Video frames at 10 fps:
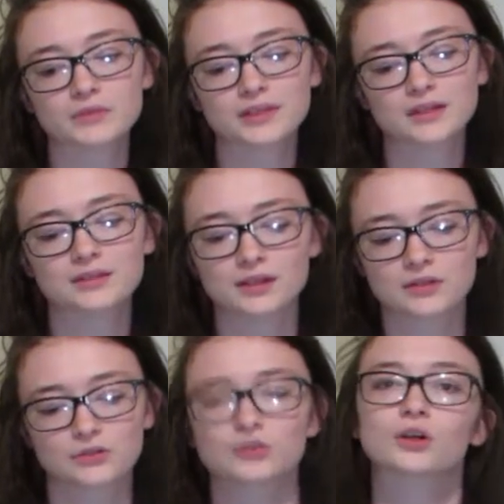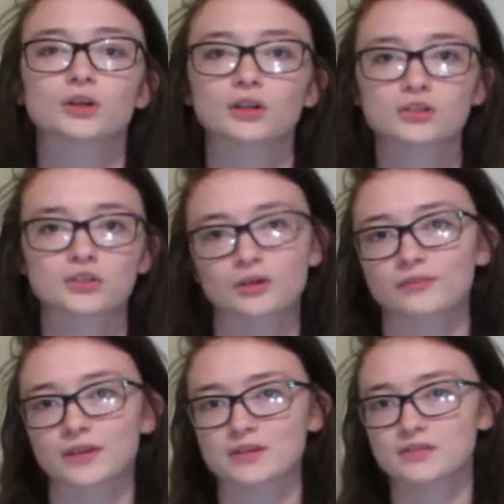to dust your
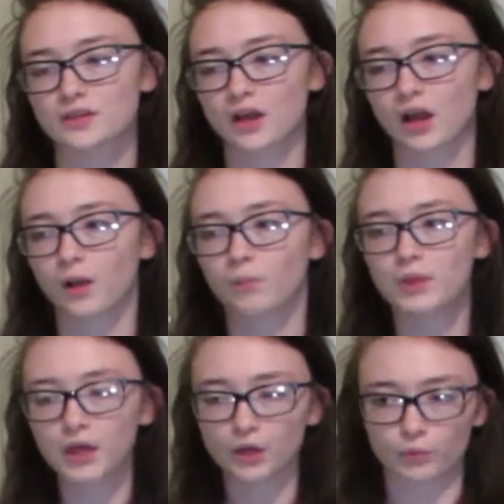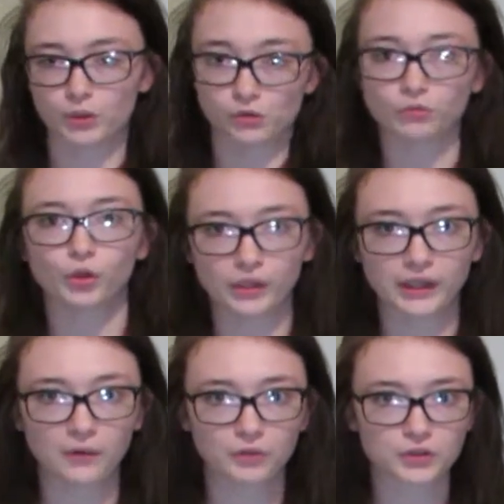surface when you're
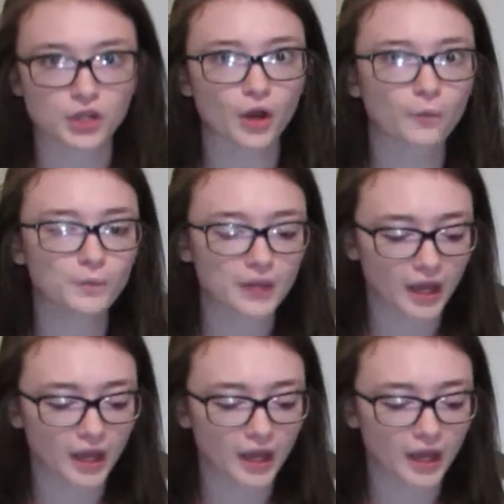rolling out the dough.